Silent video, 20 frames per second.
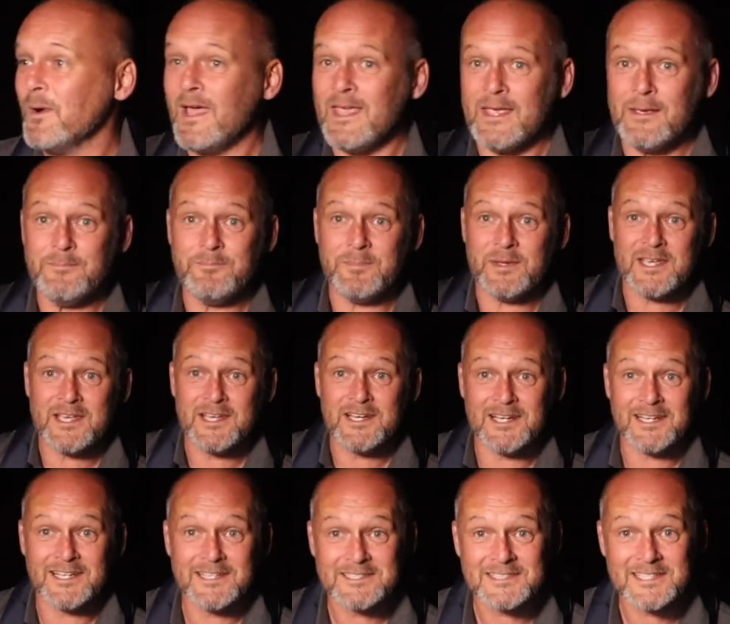him
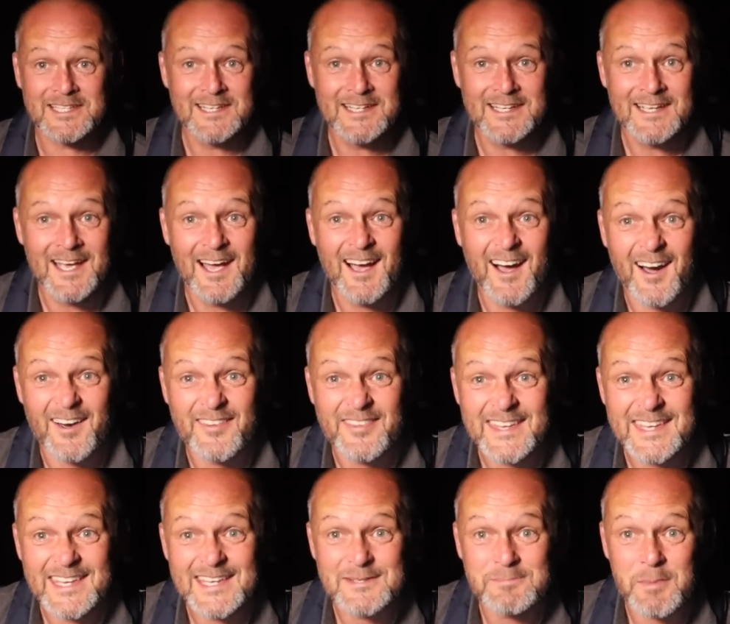because I
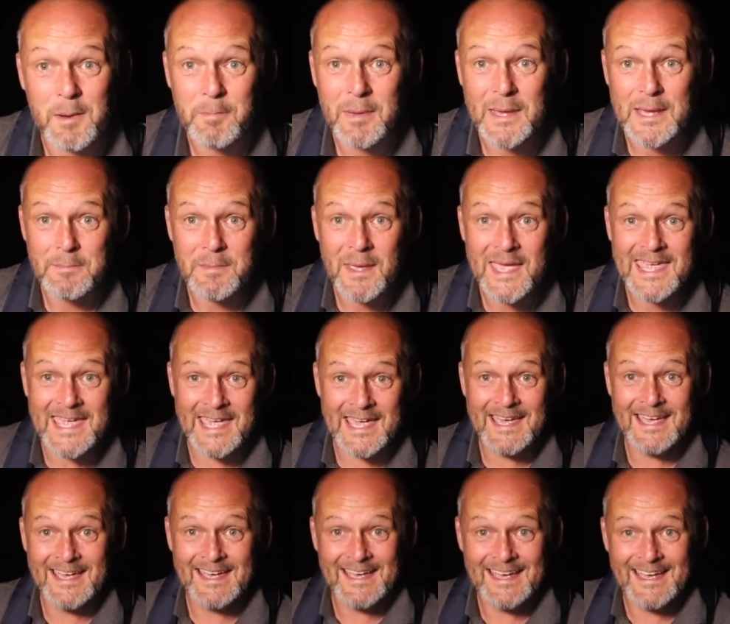think he's my PB.
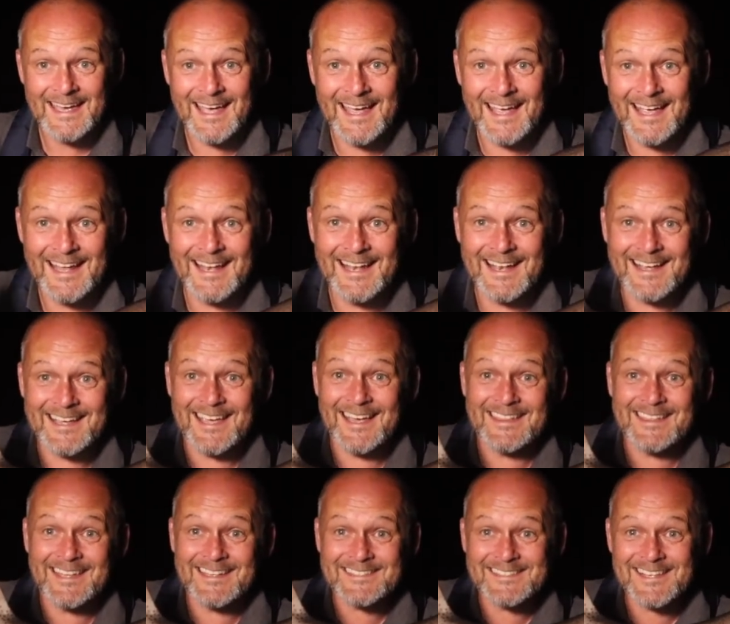Look at
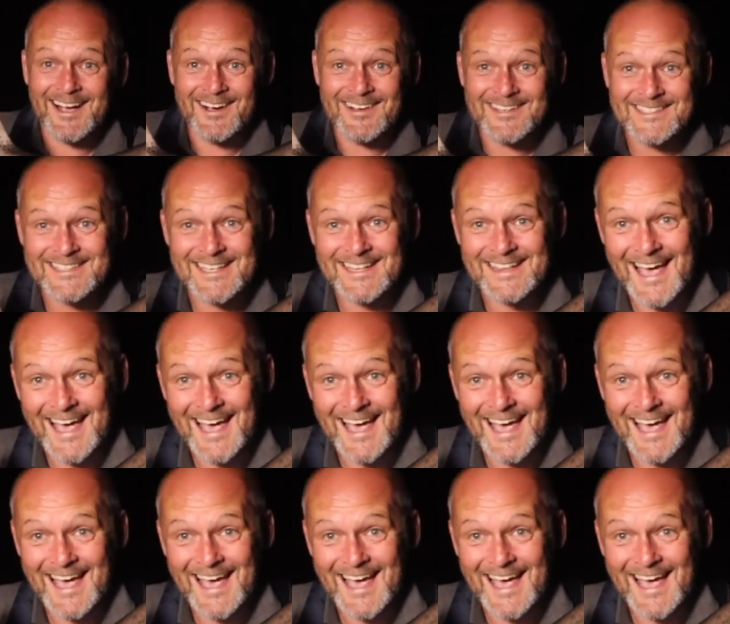the size of